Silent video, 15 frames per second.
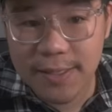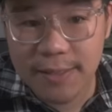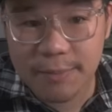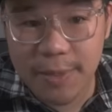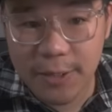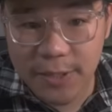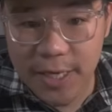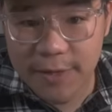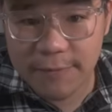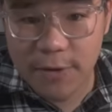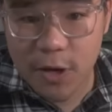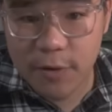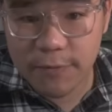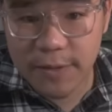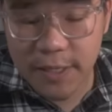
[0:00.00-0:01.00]
Paldea
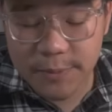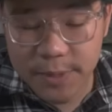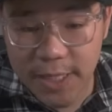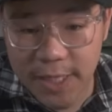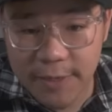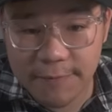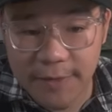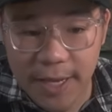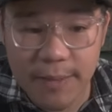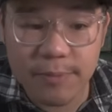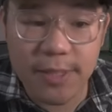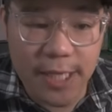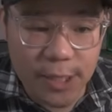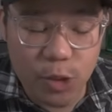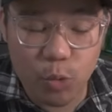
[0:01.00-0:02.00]
Evolved, Obsidian
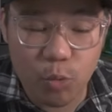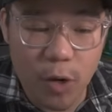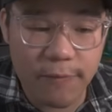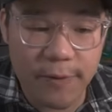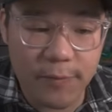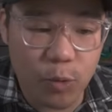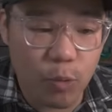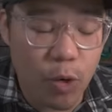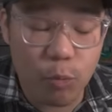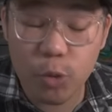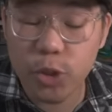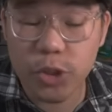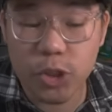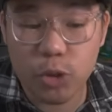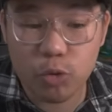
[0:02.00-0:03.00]
Flames into 151,
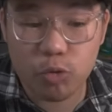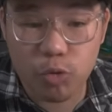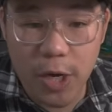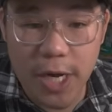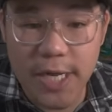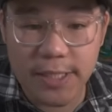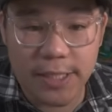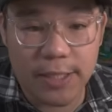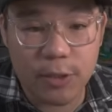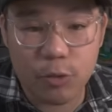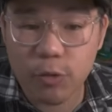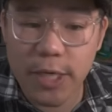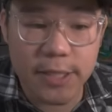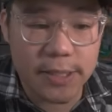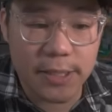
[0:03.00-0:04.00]
which is crazy
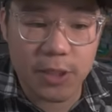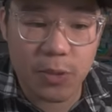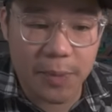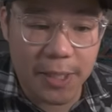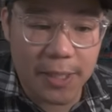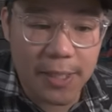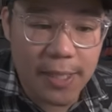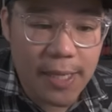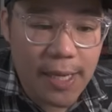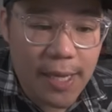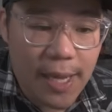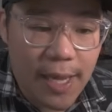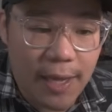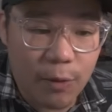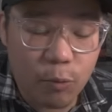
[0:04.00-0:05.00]
to me.
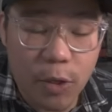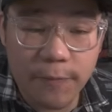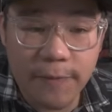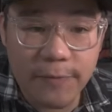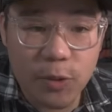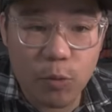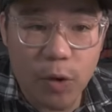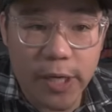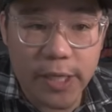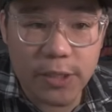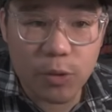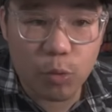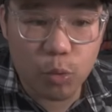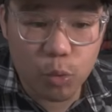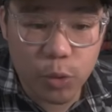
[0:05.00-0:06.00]
And 151 is
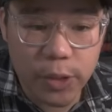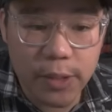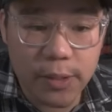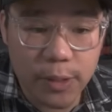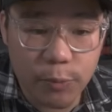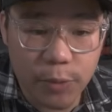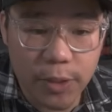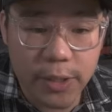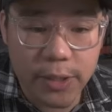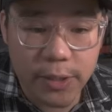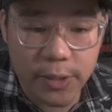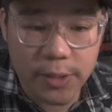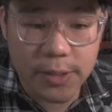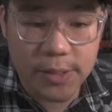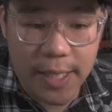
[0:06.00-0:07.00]
a really, really
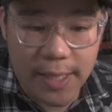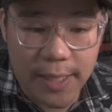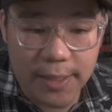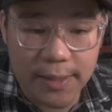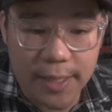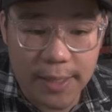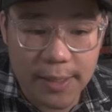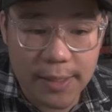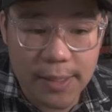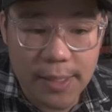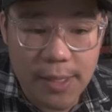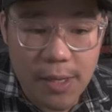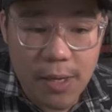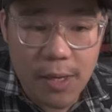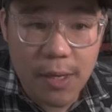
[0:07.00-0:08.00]
good set, I think.
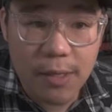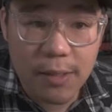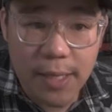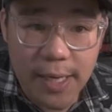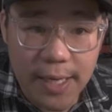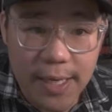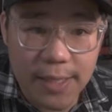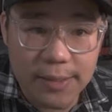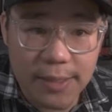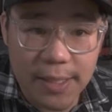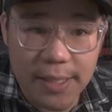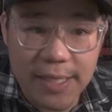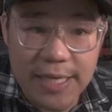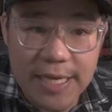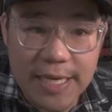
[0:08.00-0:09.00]
It is
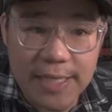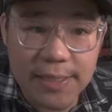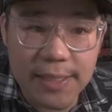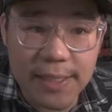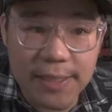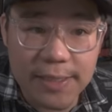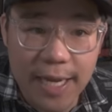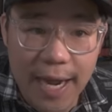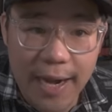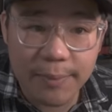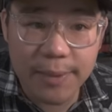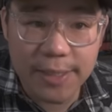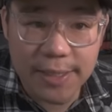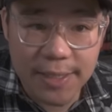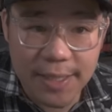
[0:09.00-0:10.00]
an easy,
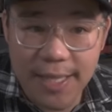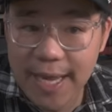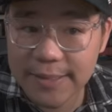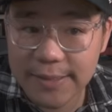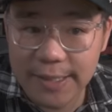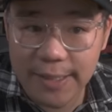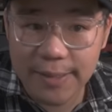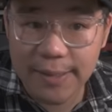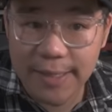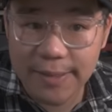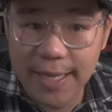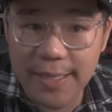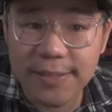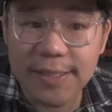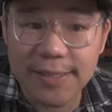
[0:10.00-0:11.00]
timeless classic. Like,
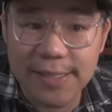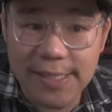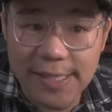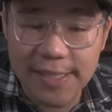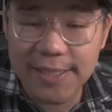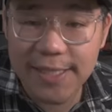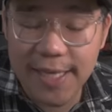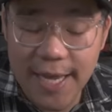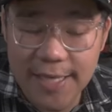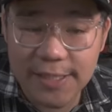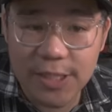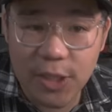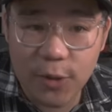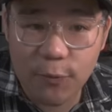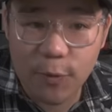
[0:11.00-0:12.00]
that's an easy S
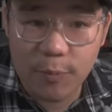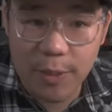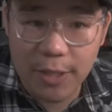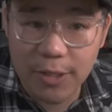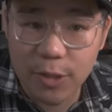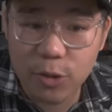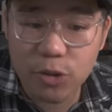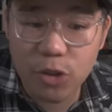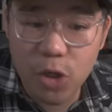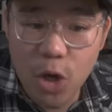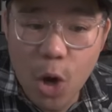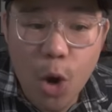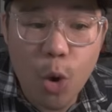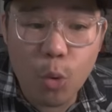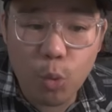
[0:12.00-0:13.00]
tier for me. There's
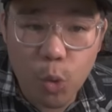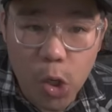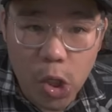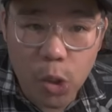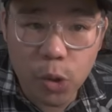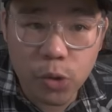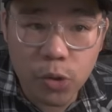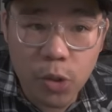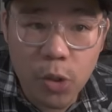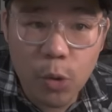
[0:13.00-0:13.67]
no world